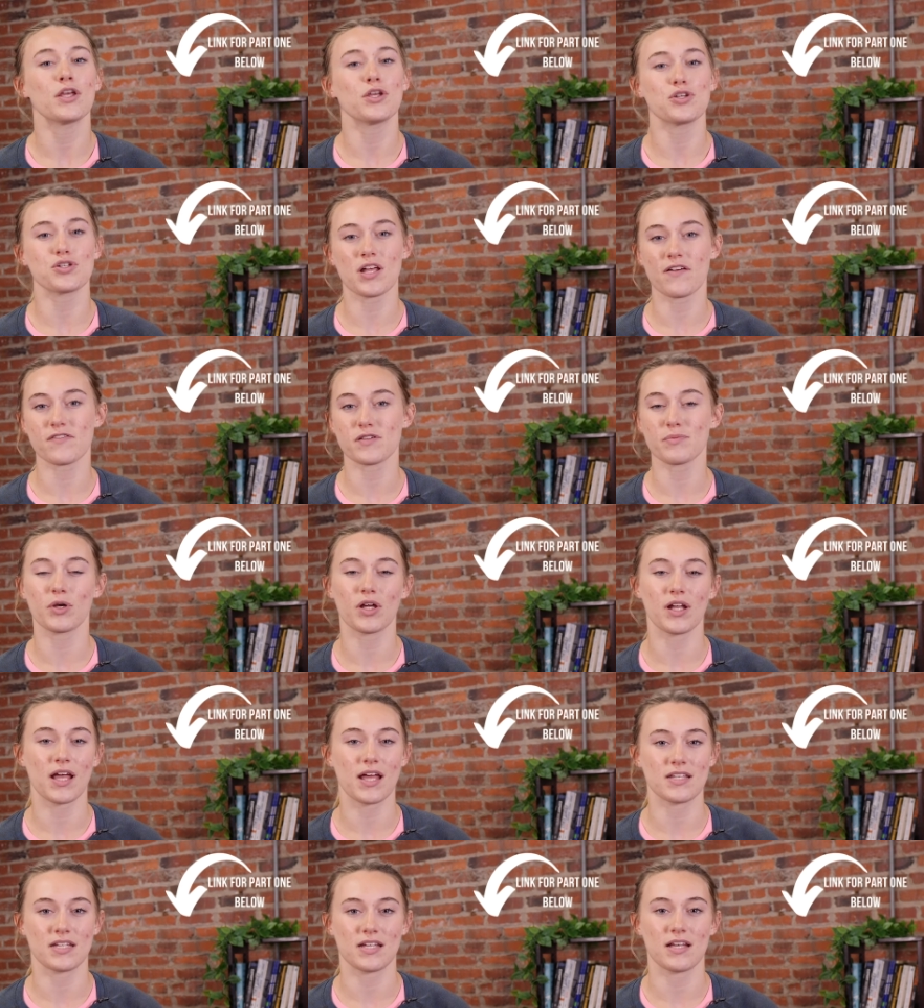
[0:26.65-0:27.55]
you should have some good
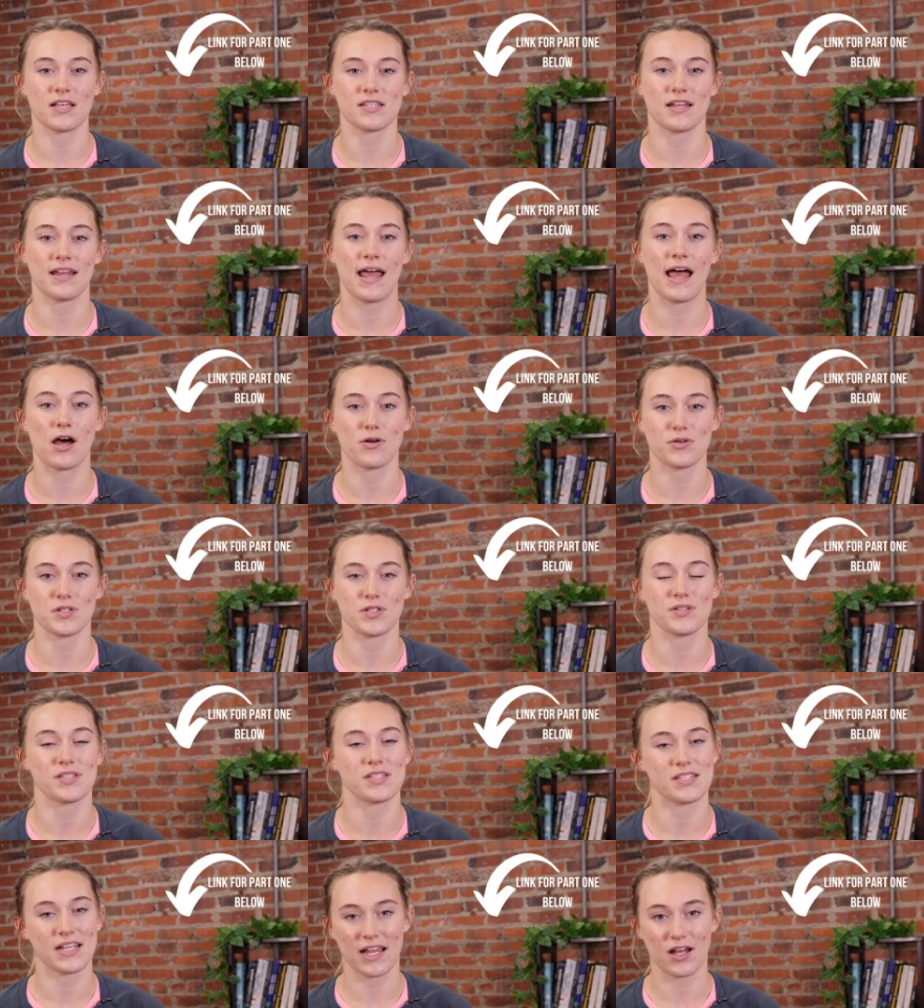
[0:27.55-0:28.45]
ideas on how to
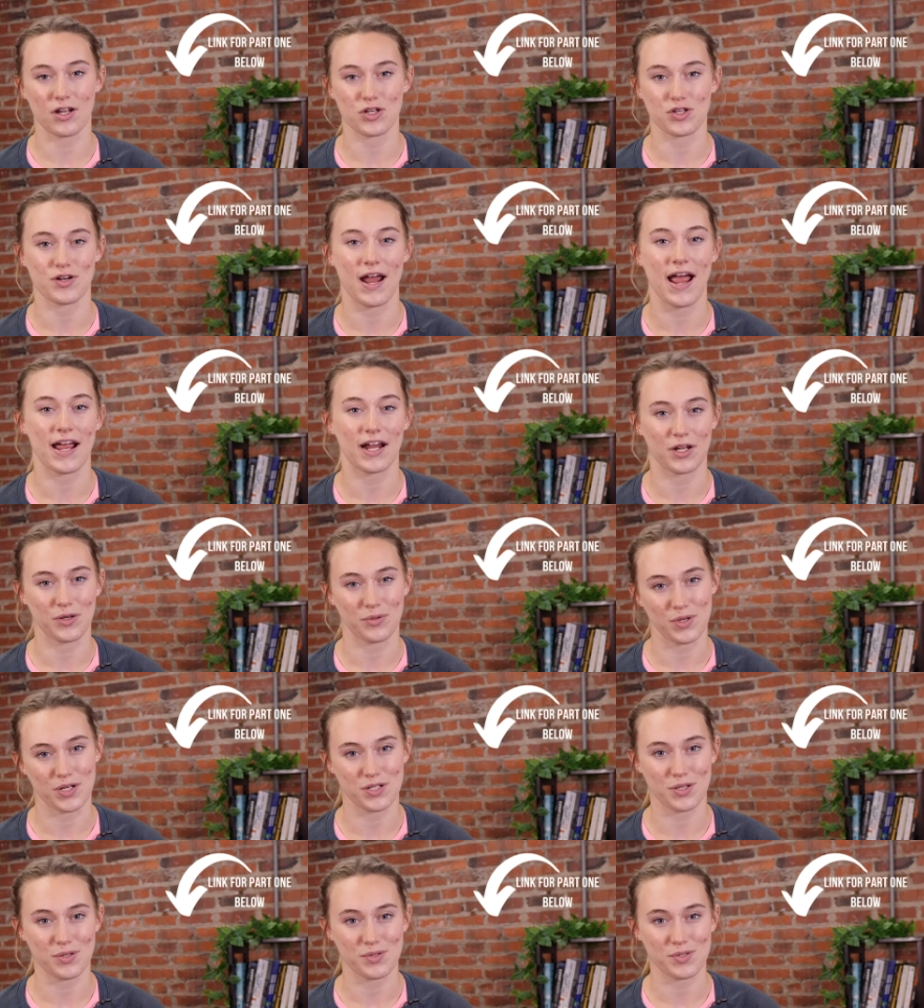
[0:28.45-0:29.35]
stay on track and
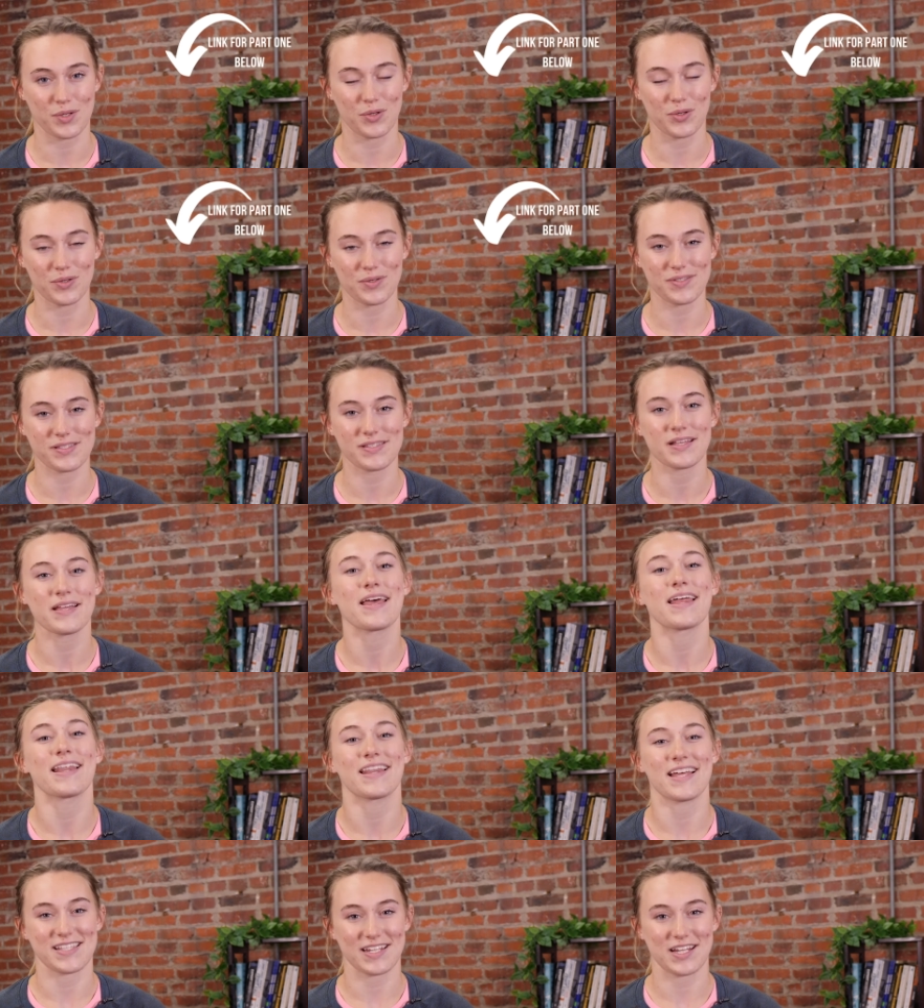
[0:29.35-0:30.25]
reach those goals.
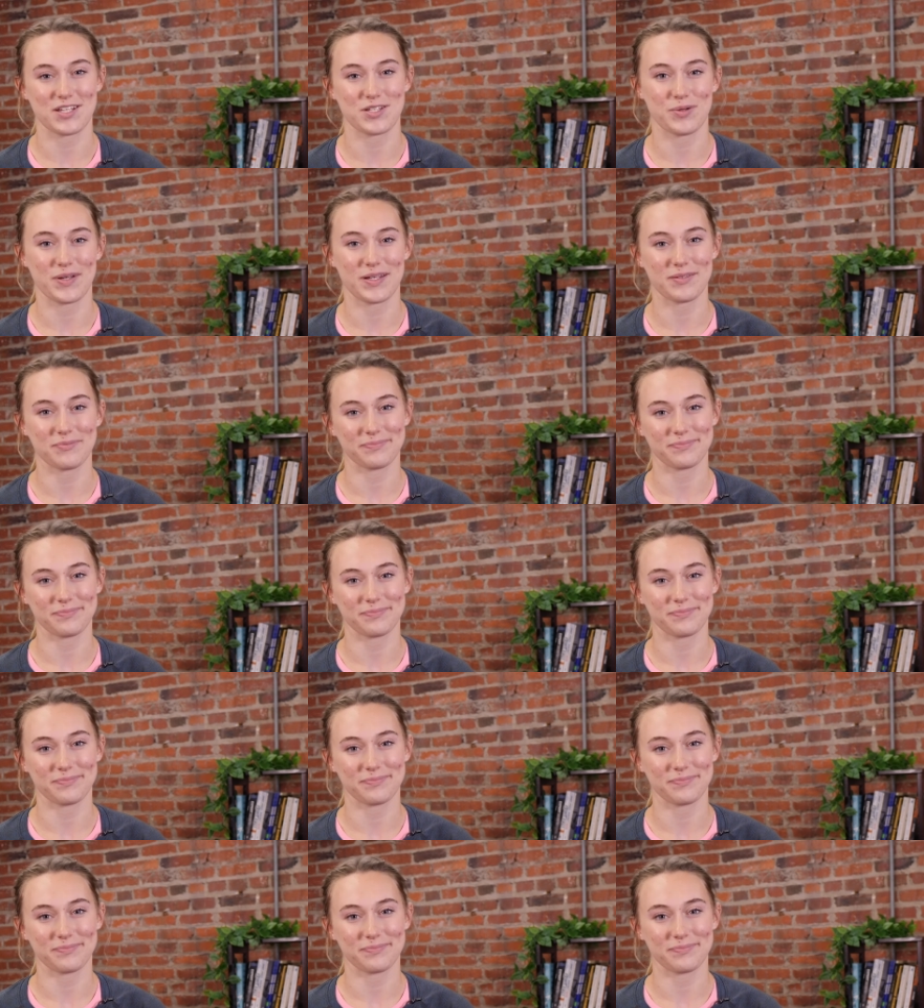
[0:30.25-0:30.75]
Let's get to it.